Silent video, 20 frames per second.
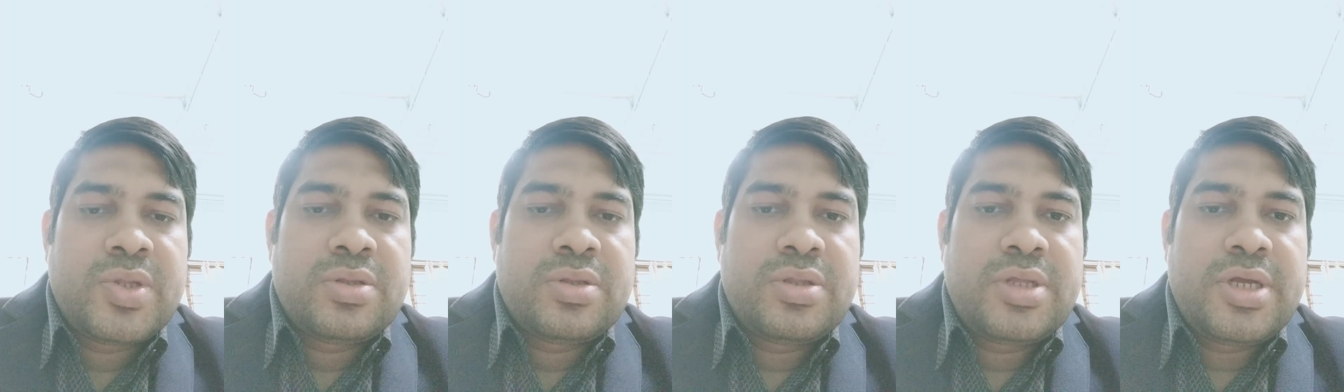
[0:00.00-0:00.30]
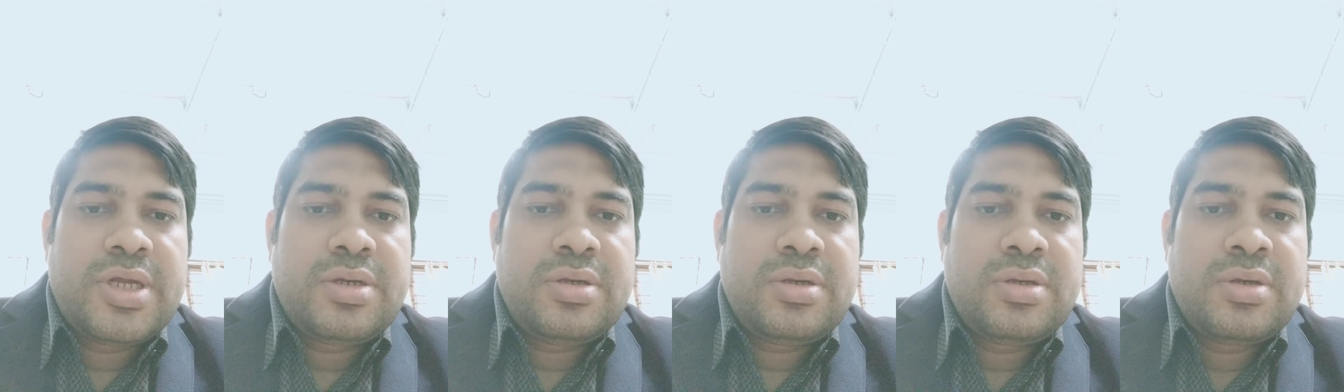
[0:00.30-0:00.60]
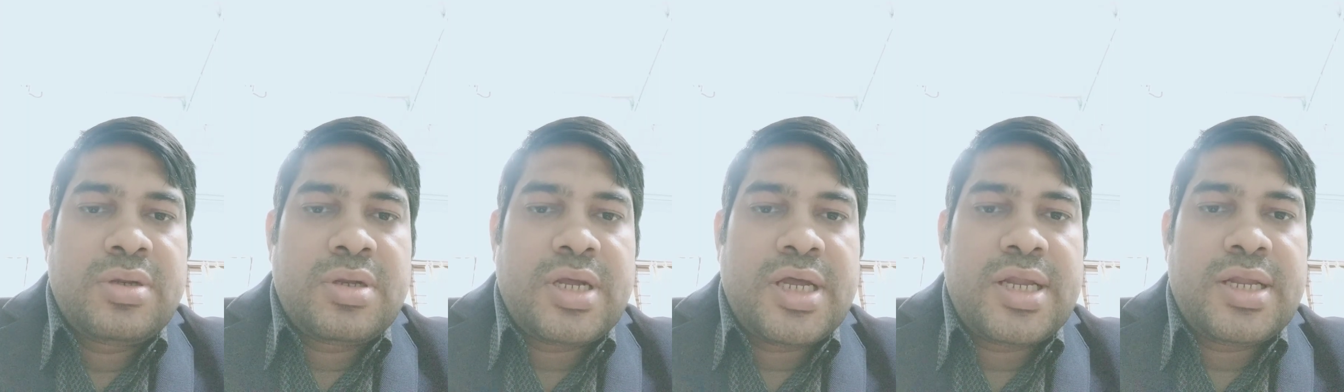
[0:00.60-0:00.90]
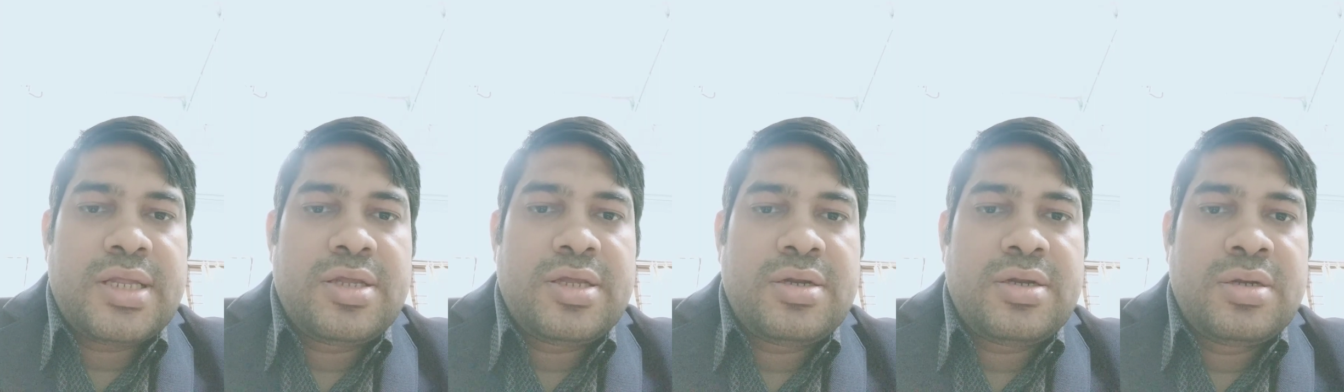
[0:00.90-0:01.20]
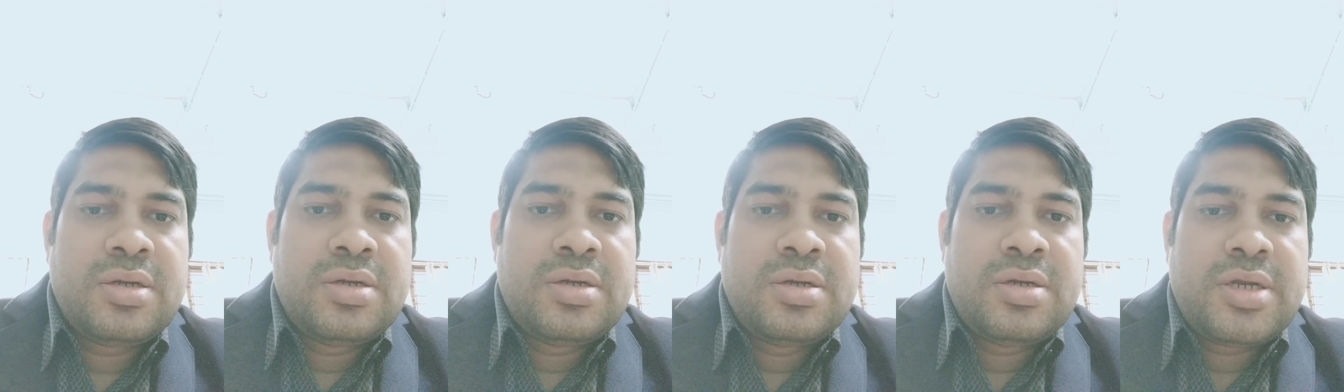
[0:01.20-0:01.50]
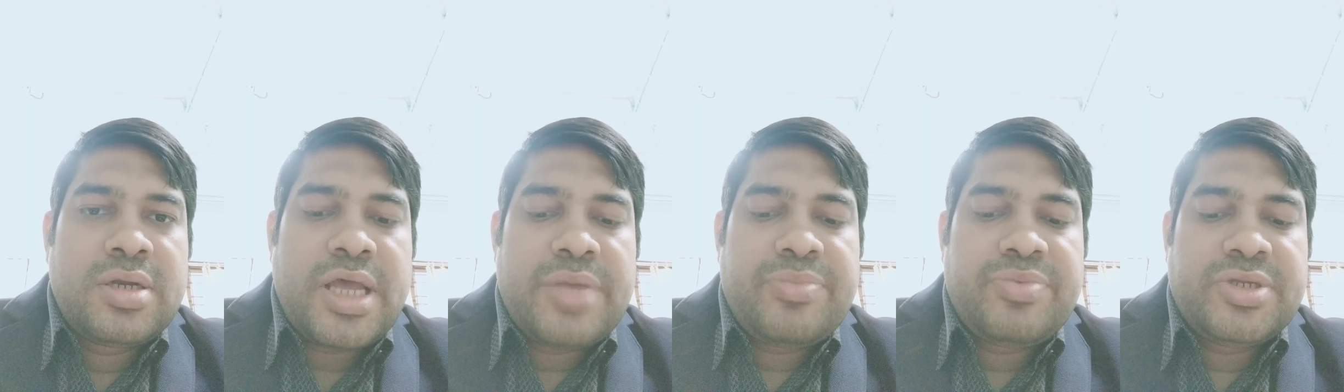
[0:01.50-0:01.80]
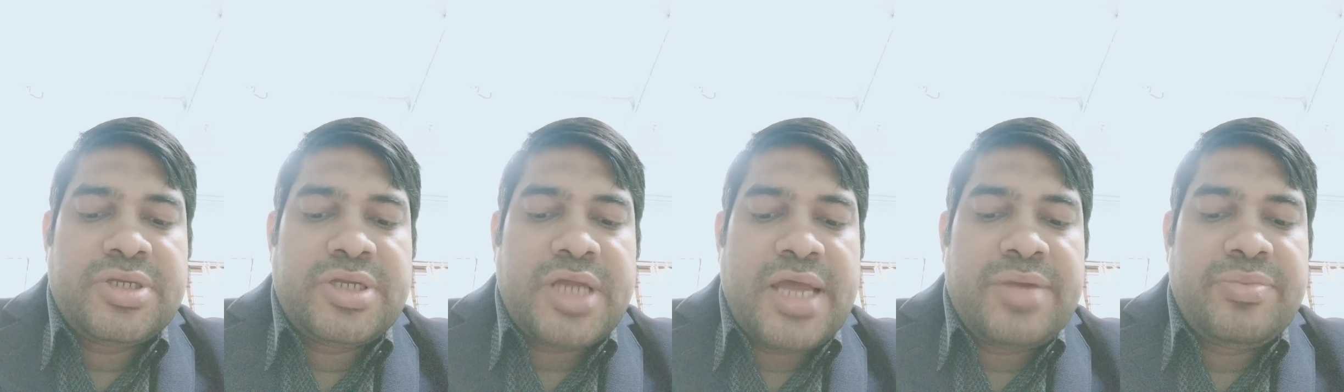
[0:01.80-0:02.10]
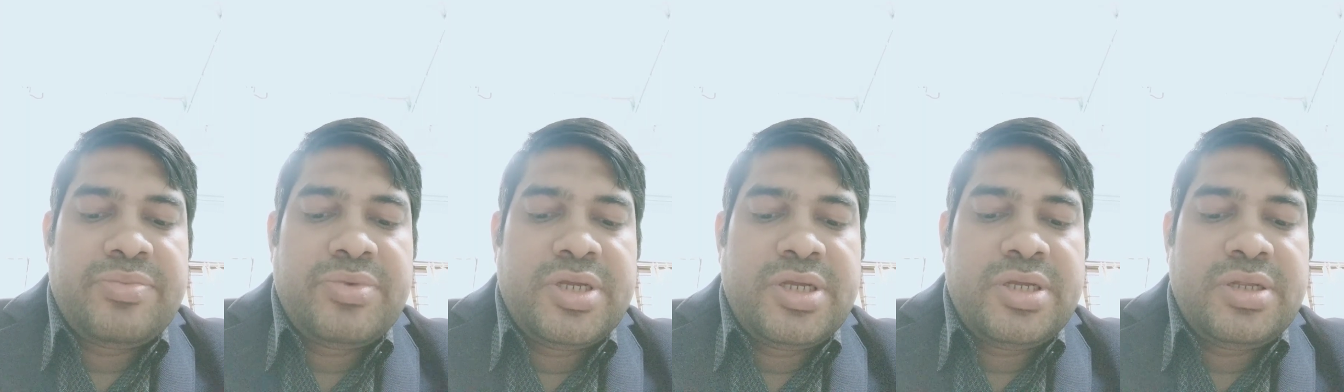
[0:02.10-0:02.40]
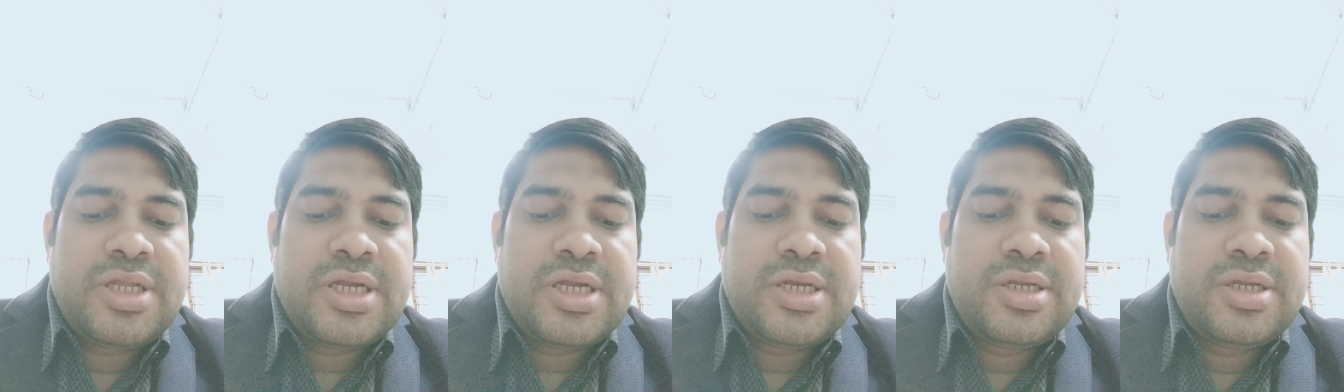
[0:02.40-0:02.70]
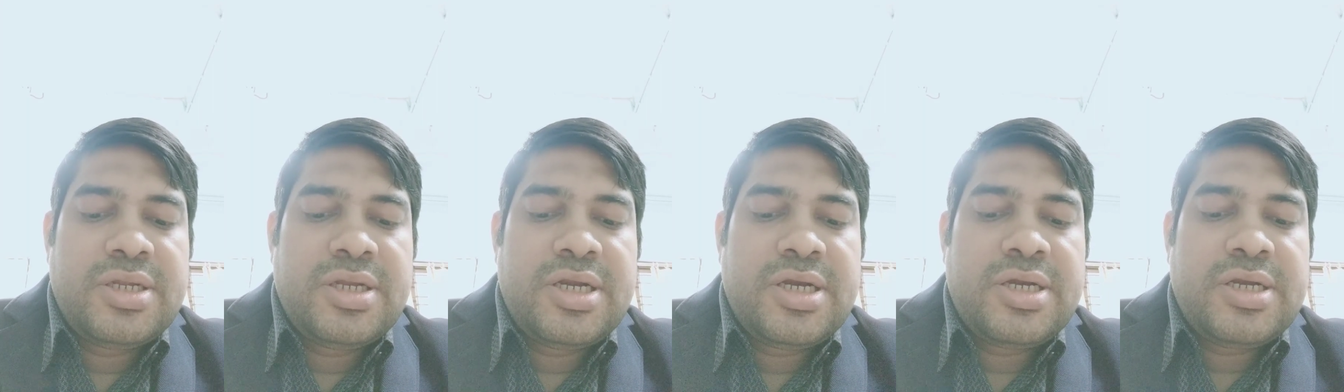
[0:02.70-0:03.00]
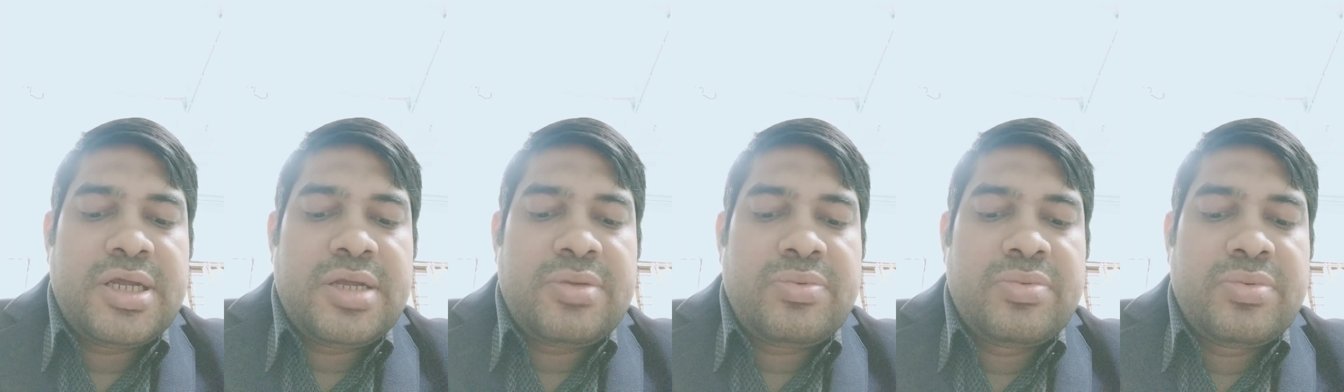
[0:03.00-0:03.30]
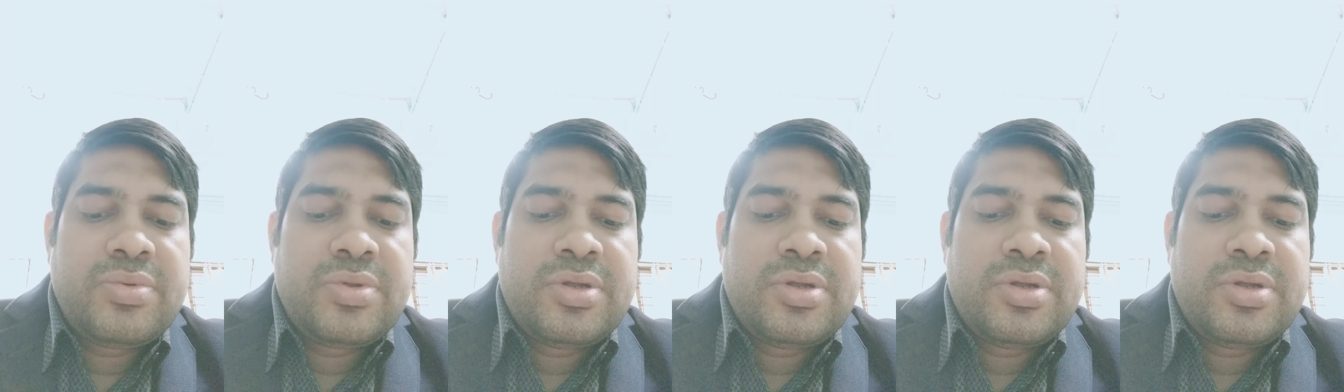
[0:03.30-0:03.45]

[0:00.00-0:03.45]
Then another type is type D, that is delayed type.